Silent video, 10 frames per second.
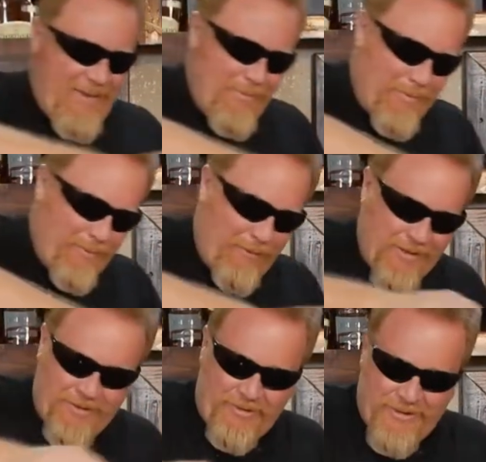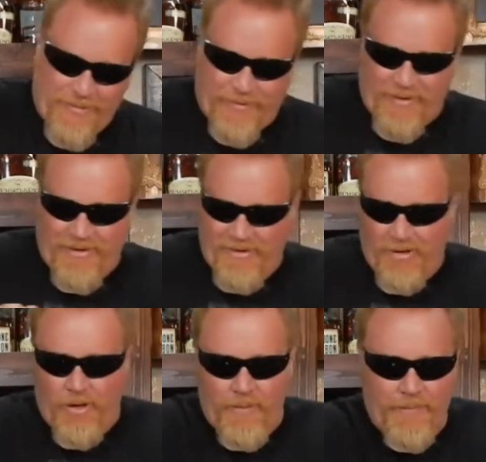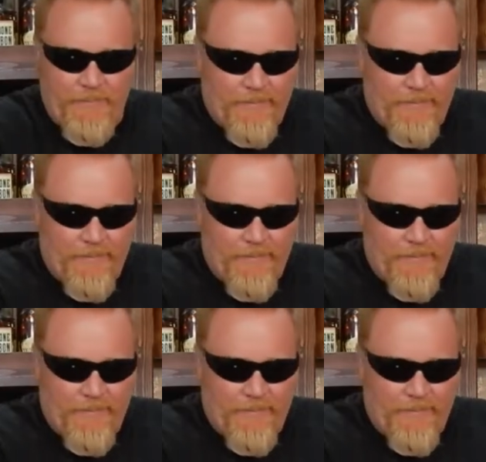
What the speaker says: I'm a professional something. Oop.